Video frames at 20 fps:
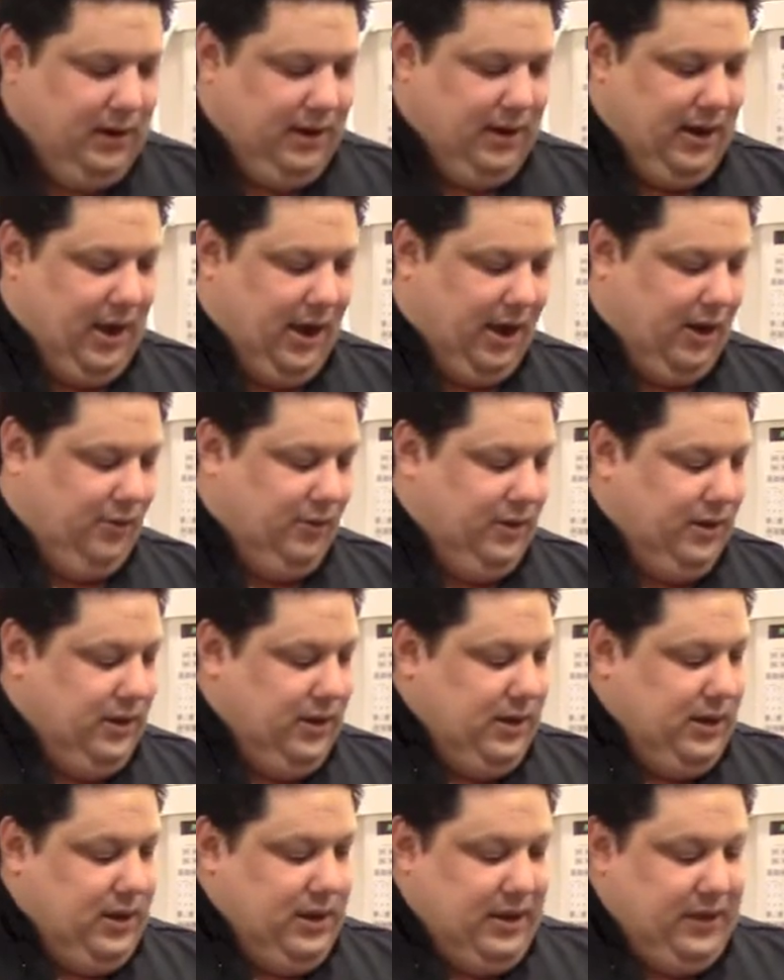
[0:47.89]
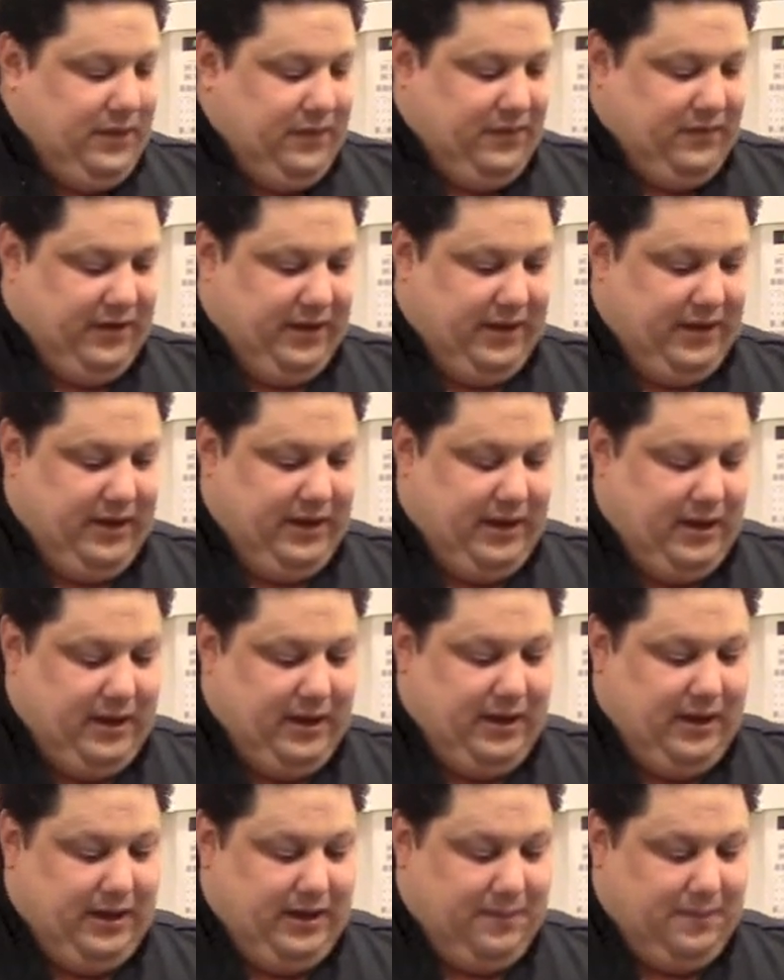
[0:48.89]
Now, the
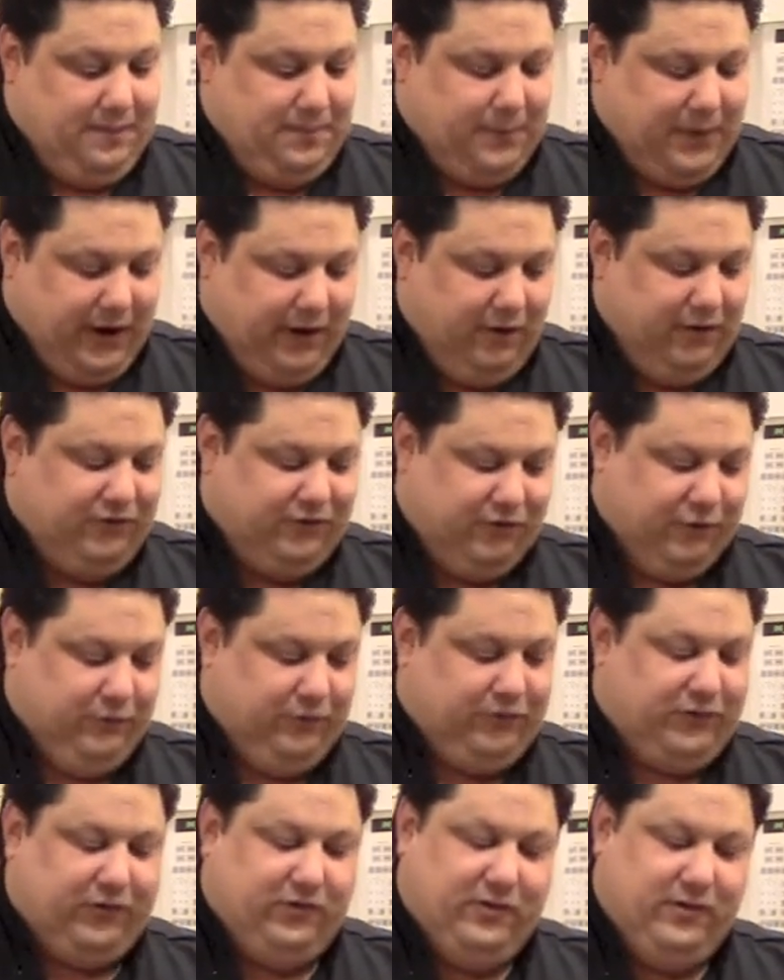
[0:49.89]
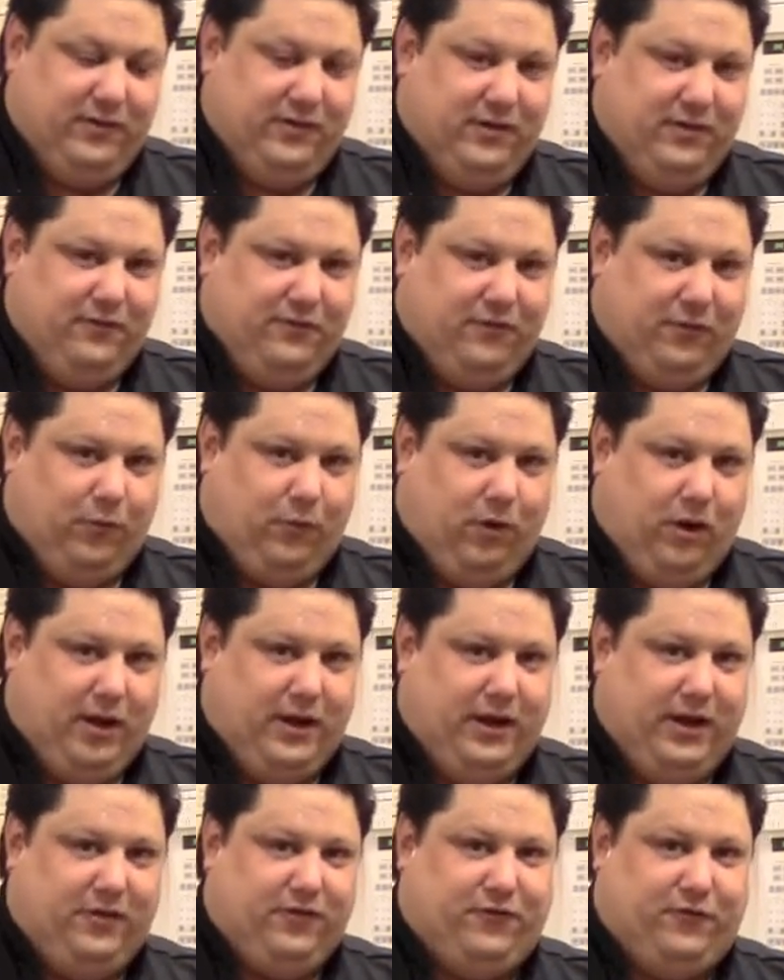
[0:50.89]
pear juice, for
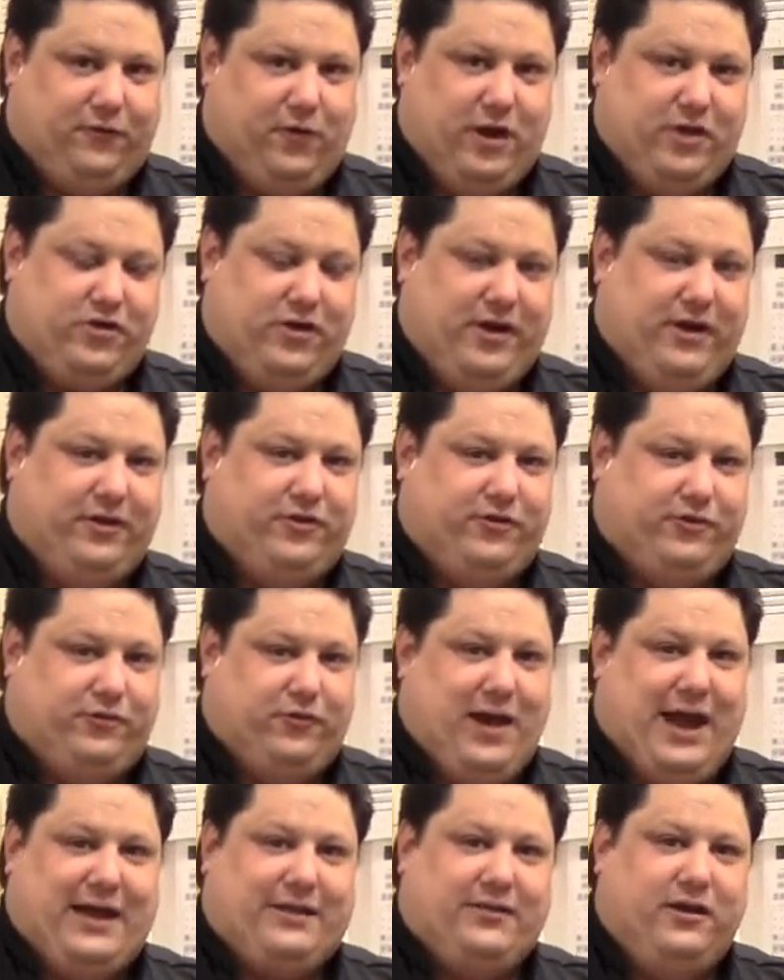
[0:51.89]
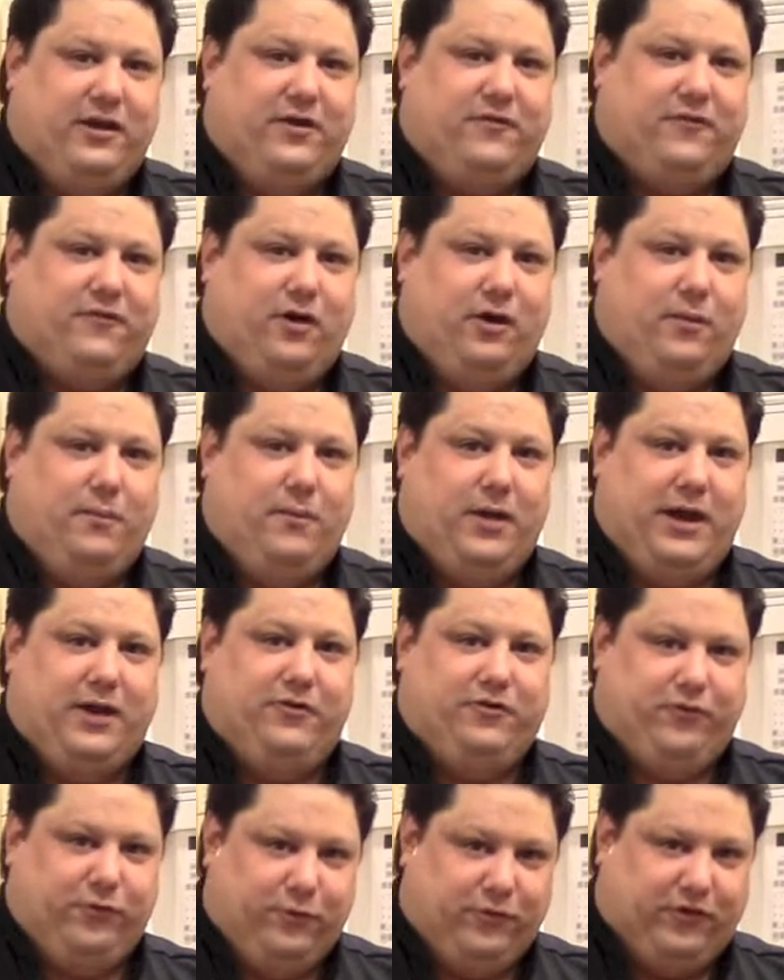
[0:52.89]
one, is fresh. I extracted it from a
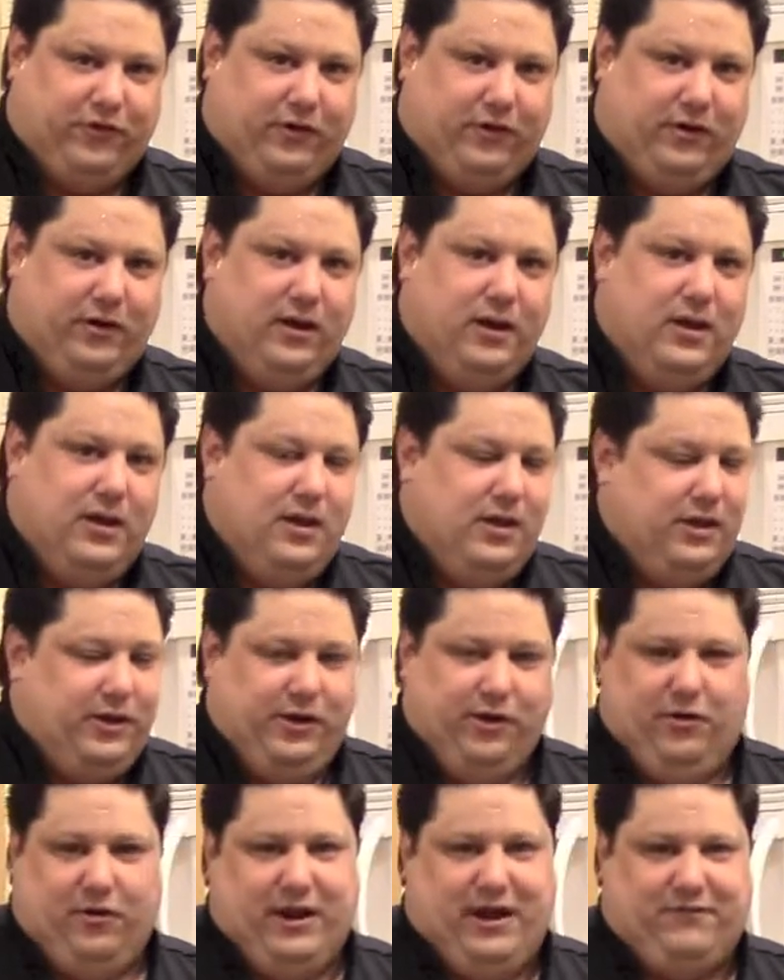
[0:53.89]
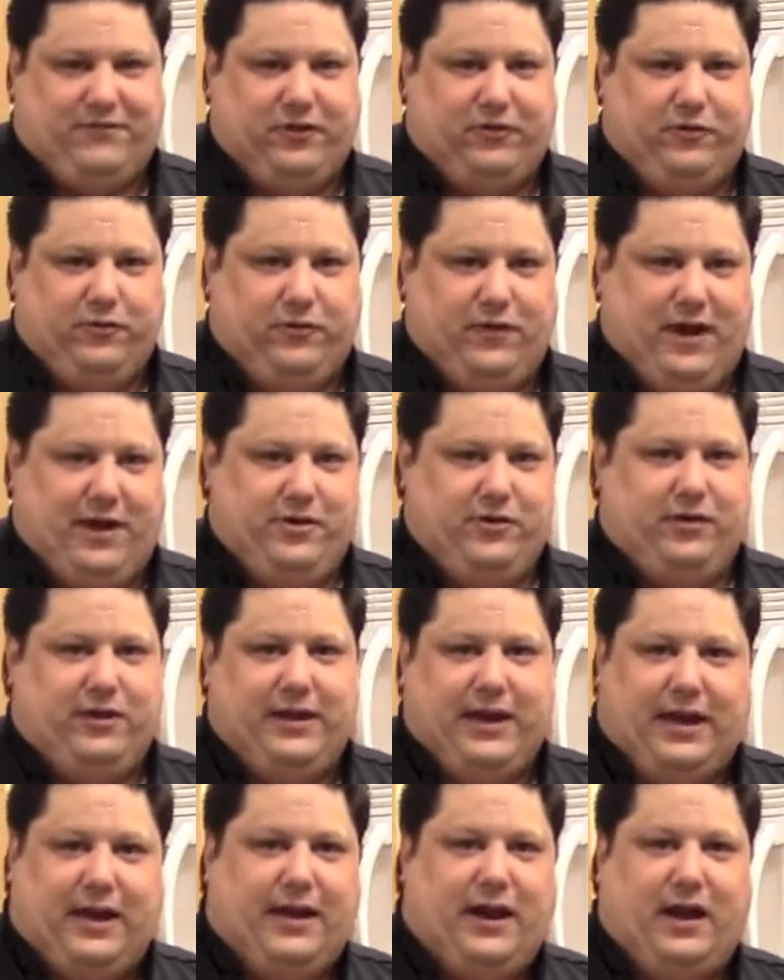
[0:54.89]
juicer. You don't have to do that. You can
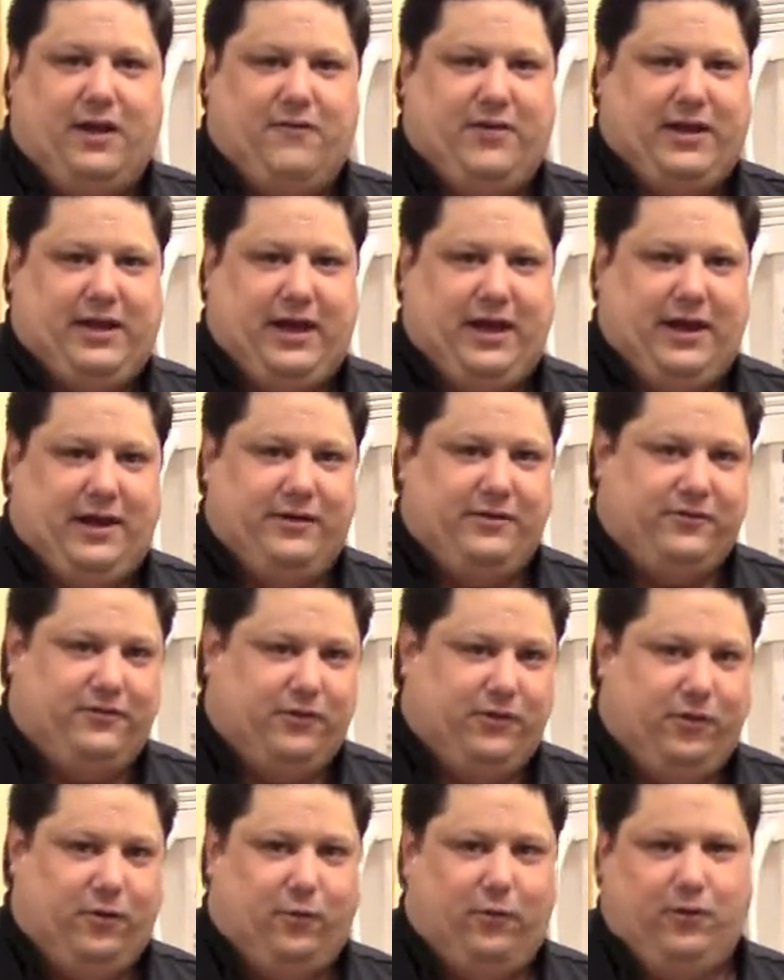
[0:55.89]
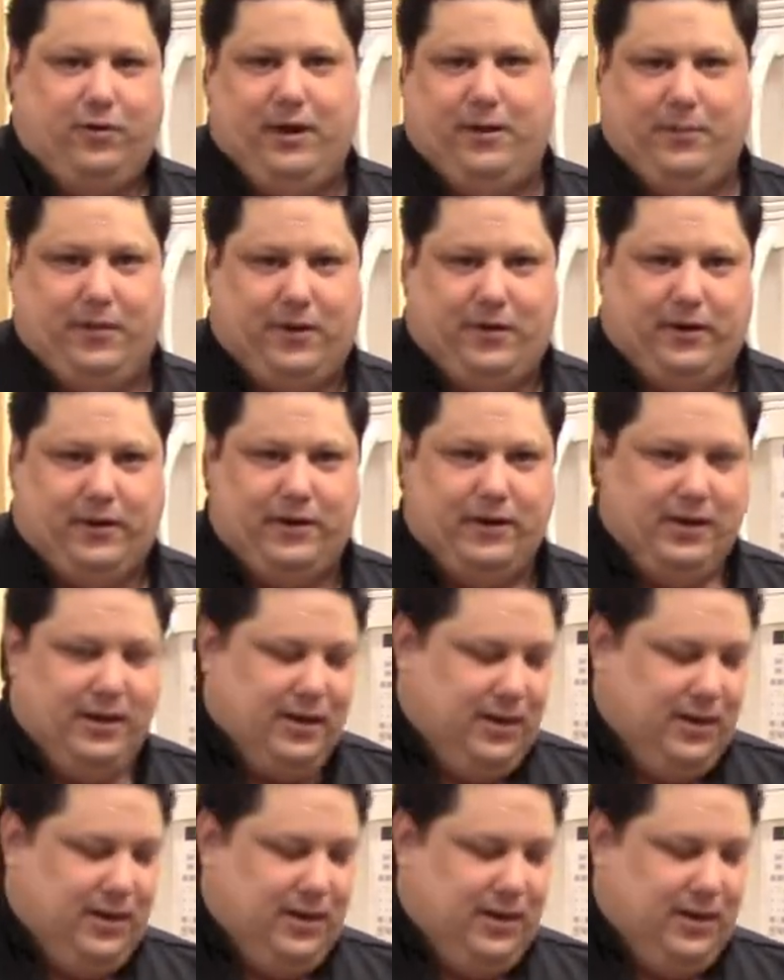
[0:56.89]
get it out of a can, so don't worry about it.